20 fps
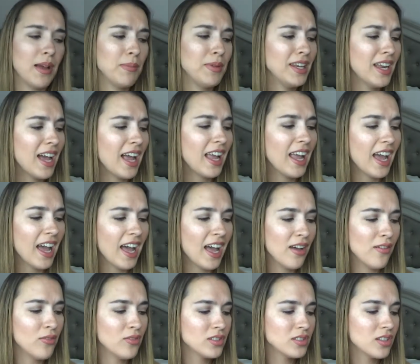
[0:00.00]
I mean, I
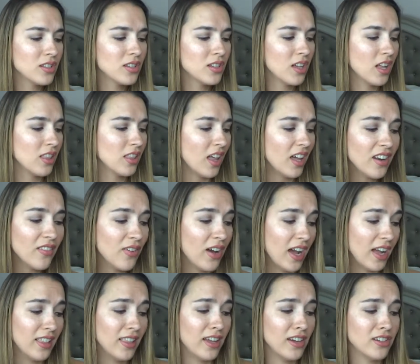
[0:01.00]
have a lot of
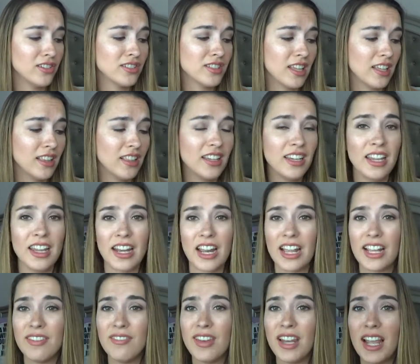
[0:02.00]
highlighters lately, and
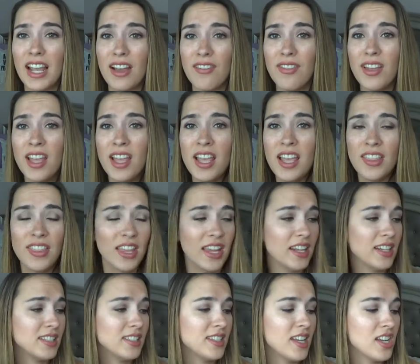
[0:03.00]
I even have the
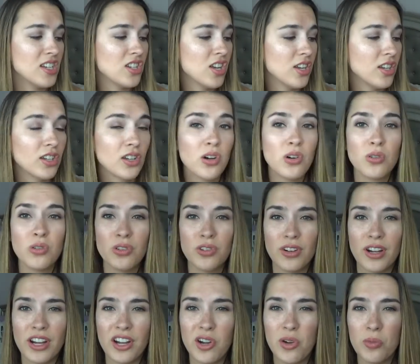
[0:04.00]
Anastasia Nicole
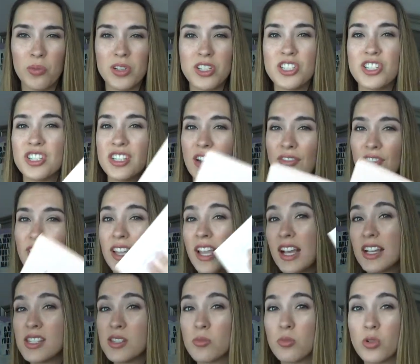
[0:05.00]
Guerrero, which definitely
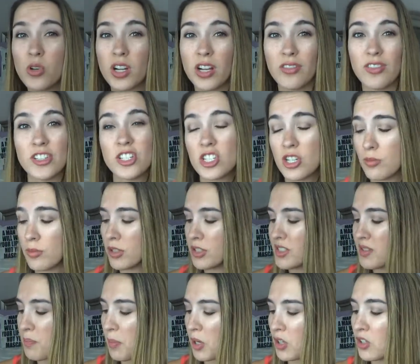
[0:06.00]
has more of the shimmer
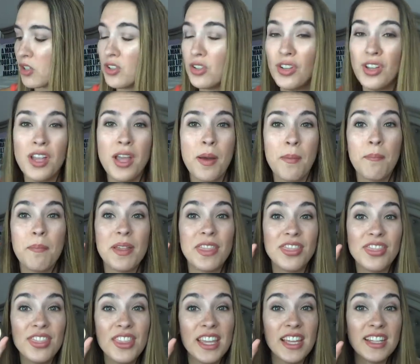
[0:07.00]
sparkle,
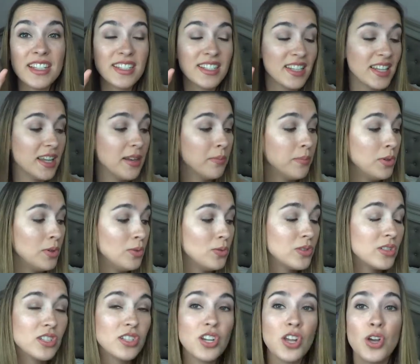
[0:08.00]
but this in
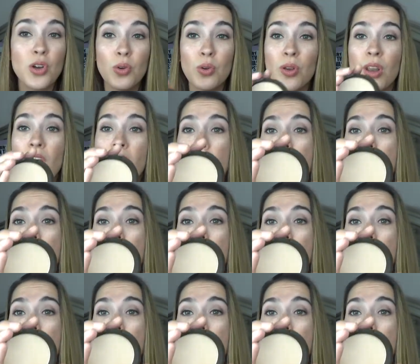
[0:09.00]
Moonstone,